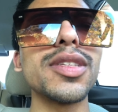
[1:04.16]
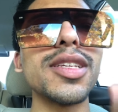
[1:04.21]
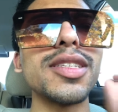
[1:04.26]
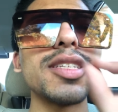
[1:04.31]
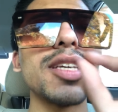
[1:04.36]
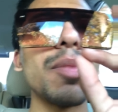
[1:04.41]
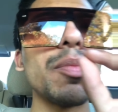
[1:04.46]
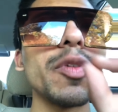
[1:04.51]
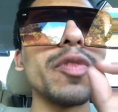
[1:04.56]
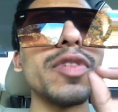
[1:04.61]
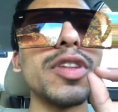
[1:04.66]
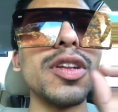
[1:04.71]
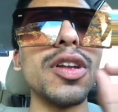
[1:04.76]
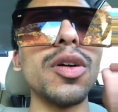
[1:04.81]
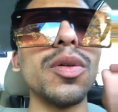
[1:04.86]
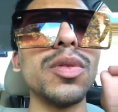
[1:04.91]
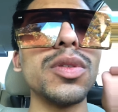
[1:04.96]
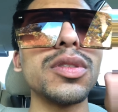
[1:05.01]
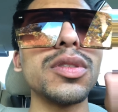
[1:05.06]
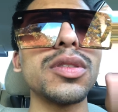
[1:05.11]
the tip of the
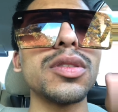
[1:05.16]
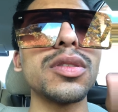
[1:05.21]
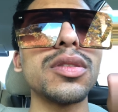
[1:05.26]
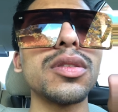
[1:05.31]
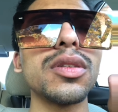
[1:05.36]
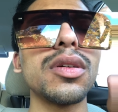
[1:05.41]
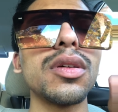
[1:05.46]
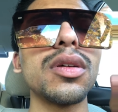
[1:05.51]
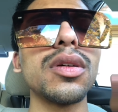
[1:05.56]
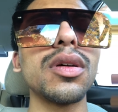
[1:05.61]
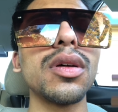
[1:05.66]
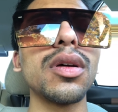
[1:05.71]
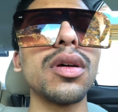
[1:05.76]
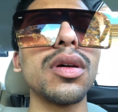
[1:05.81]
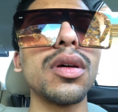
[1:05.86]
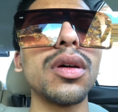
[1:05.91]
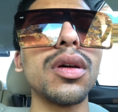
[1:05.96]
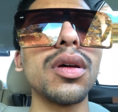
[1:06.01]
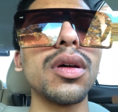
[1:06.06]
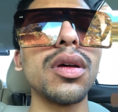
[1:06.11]
nose.
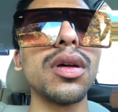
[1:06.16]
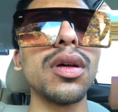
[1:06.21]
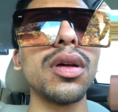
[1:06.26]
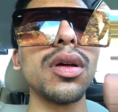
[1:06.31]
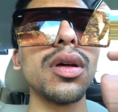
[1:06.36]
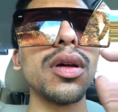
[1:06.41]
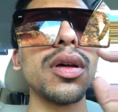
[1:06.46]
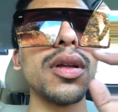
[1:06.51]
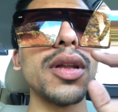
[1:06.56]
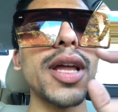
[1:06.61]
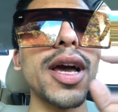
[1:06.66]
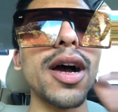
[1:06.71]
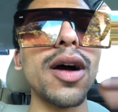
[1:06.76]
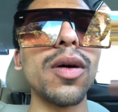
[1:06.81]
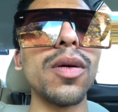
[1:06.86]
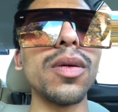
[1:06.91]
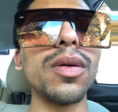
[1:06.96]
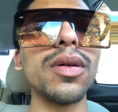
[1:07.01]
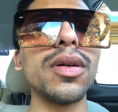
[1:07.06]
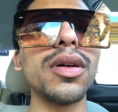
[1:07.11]

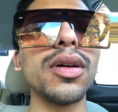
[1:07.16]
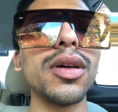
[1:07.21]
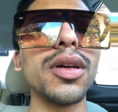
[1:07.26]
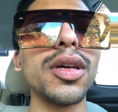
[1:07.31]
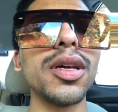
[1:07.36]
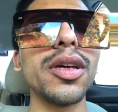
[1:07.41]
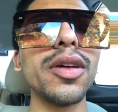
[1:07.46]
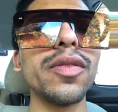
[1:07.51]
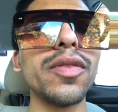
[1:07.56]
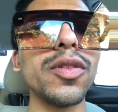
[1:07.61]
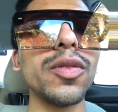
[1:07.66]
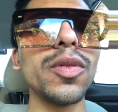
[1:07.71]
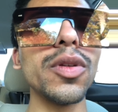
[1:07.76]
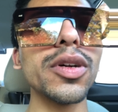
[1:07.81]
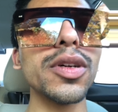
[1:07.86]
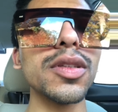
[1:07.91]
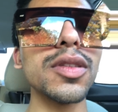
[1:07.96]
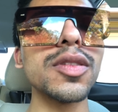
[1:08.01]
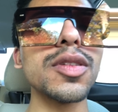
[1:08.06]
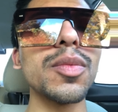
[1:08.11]
Now, if you
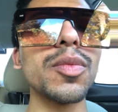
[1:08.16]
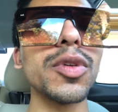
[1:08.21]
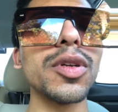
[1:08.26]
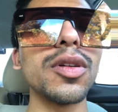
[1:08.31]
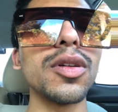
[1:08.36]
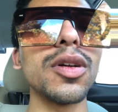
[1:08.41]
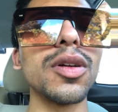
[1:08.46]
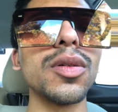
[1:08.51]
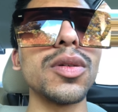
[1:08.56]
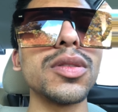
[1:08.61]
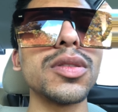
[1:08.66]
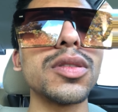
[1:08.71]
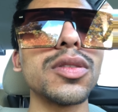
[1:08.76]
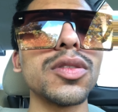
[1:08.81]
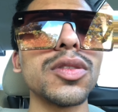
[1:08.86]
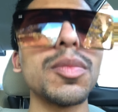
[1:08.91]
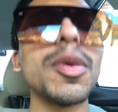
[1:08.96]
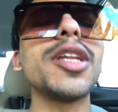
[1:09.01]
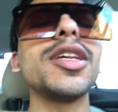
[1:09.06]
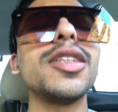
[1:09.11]
look at the tip of your nose,
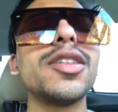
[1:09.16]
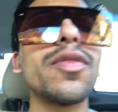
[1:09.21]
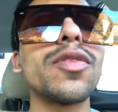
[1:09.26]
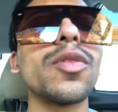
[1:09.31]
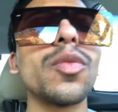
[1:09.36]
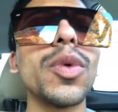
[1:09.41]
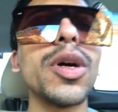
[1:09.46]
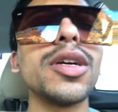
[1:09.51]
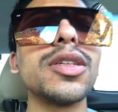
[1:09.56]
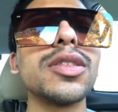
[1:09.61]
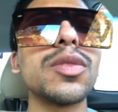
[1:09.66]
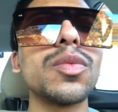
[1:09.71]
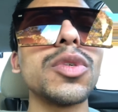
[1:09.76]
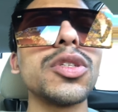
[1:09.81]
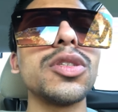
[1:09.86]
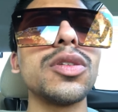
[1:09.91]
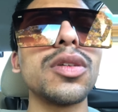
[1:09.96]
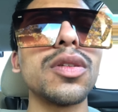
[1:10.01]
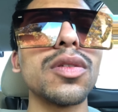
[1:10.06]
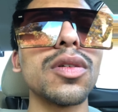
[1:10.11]
there's many different ways in
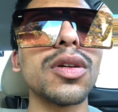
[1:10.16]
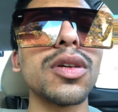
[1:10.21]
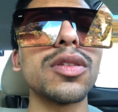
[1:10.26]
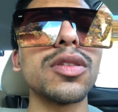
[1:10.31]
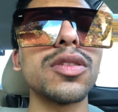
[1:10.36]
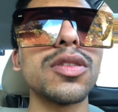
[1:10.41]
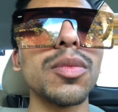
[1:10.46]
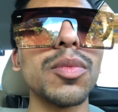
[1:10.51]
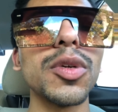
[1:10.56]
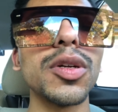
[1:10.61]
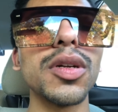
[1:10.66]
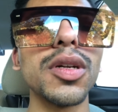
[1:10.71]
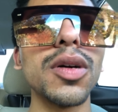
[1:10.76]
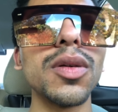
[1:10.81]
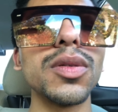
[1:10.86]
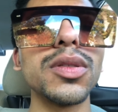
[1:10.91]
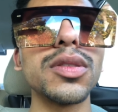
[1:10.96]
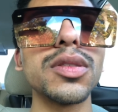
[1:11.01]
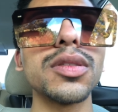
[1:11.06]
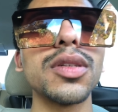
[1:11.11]
which you can look at the tip of your
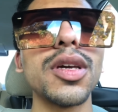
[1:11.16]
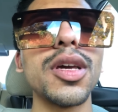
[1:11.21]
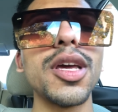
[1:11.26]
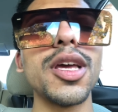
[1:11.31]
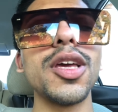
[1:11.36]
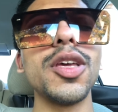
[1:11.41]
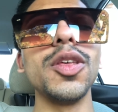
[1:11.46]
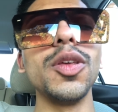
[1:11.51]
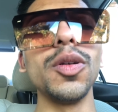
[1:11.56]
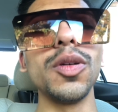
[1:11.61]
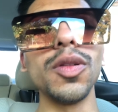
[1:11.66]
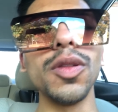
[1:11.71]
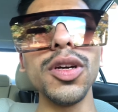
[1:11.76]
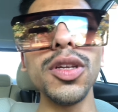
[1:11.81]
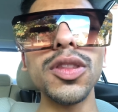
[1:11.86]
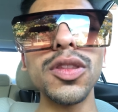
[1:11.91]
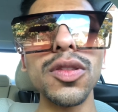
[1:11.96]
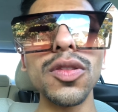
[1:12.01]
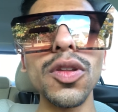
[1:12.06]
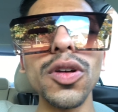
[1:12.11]
nose. You could
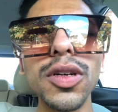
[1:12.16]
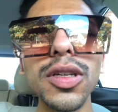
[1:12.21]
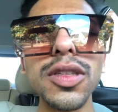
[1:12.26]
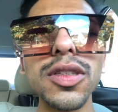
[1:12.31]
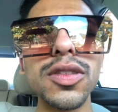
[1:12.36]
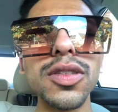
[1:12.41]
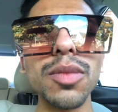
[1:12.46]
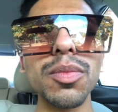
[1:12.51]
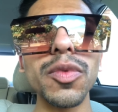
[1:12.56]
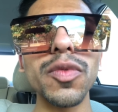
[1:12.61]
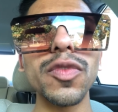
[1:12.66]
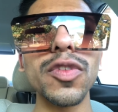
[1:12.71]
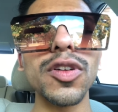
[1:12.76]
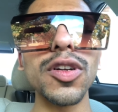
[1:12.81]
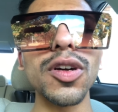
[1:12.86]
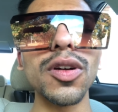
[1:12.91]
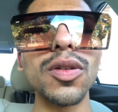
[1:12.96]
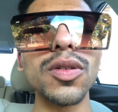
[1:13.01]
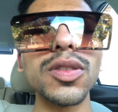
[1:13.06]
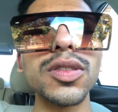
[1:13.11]
look at the tip of your
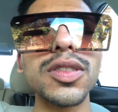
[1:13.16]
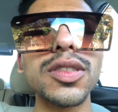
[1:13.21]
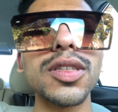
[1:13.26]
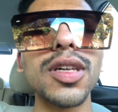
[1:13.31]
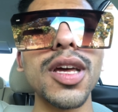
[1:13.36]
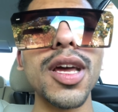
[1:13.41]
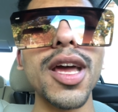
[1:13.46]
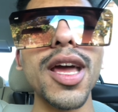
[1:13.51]
nose,